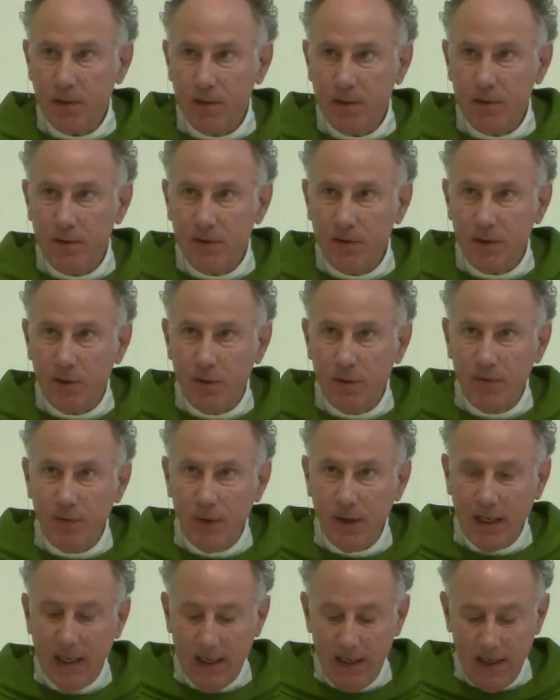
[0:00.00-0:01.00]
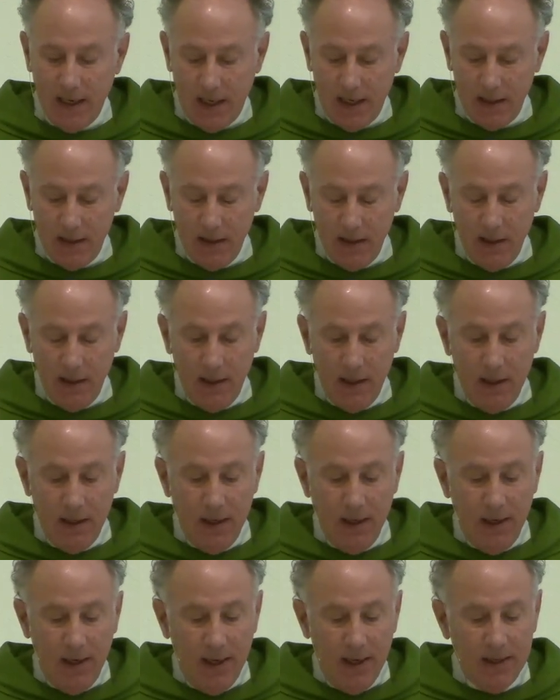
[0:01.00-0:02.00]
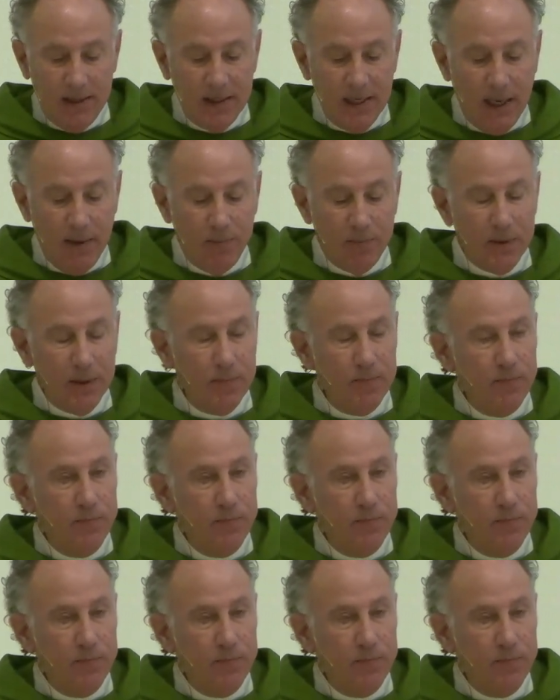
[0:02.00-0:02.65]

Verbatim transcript: And so if you cannot accept,